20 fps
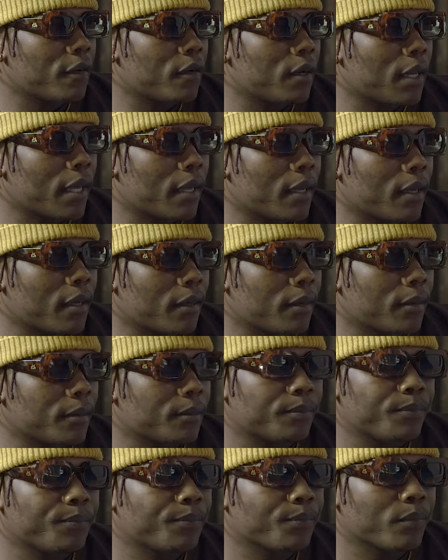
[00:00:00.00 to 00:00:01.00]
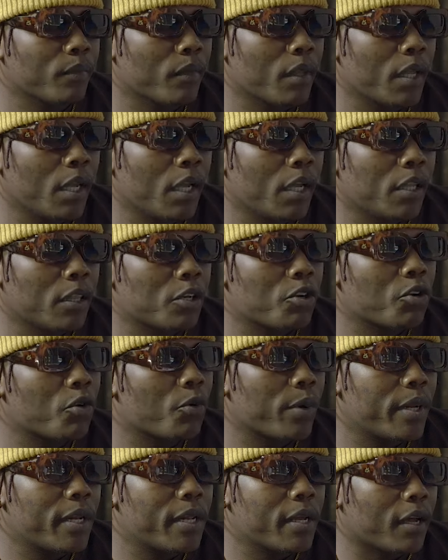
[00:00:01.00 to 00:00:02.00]
I feel like they
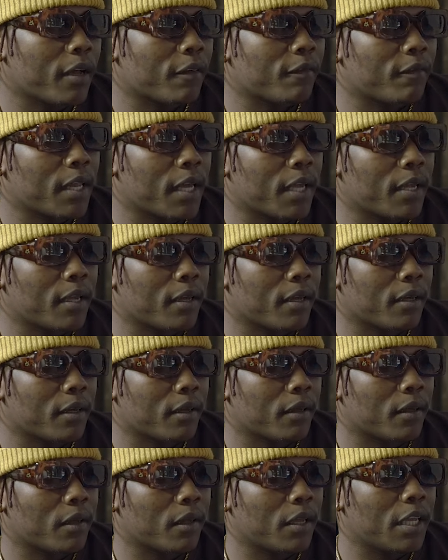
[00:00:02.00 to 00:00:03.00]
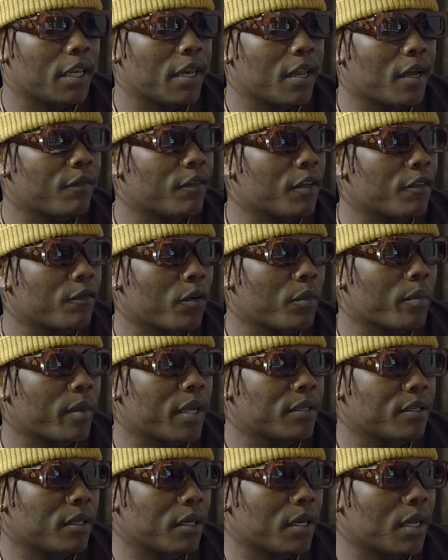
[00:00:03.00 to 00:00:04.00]
don't really have like enough
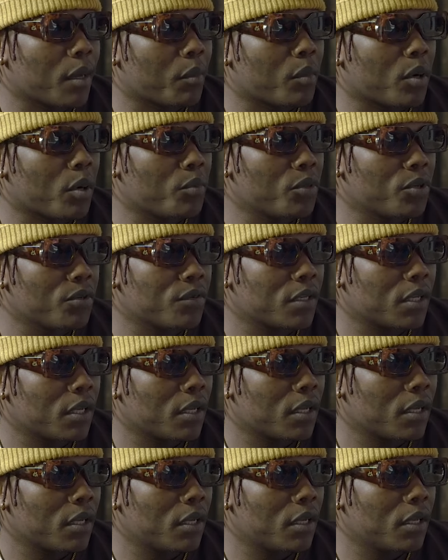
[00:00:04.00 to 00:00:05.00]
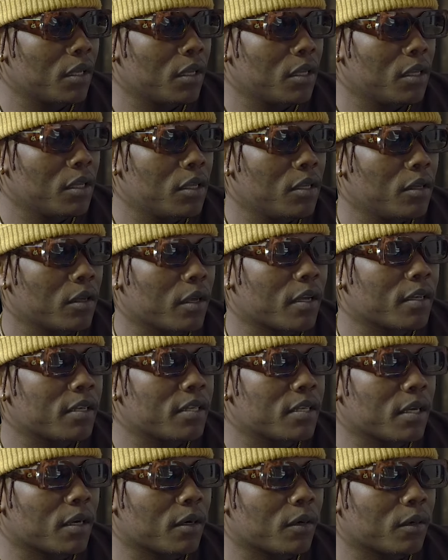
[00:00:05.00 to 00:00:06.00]
information about music. You
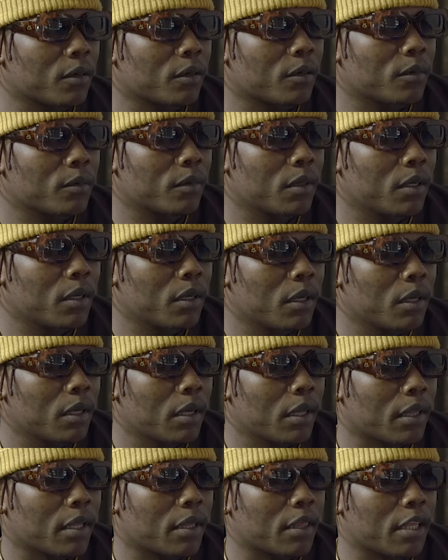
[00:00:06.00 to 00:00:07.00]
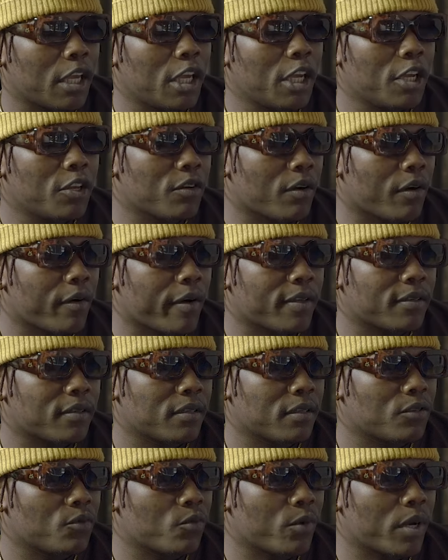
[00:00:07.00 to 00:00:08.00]
can tell that the
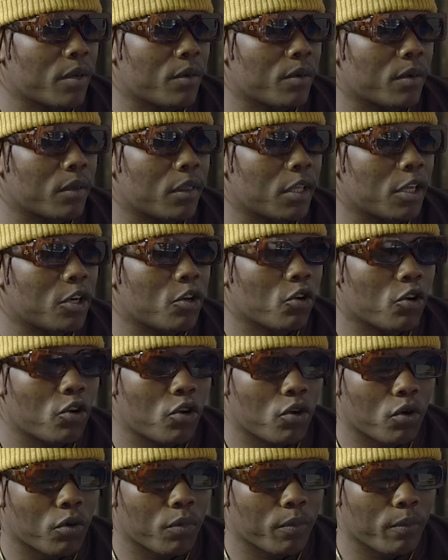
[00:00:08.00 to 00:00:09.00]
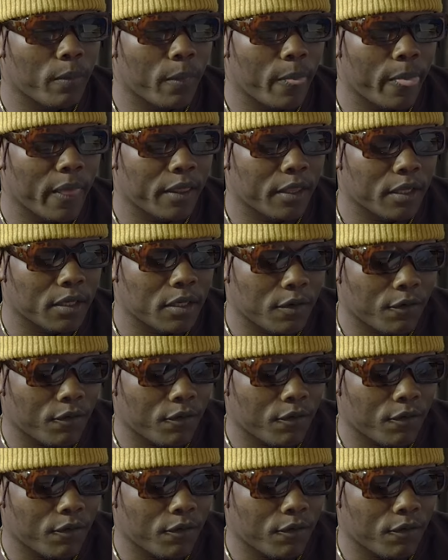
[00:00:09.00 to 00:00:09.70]
ignorance is real. They don't know the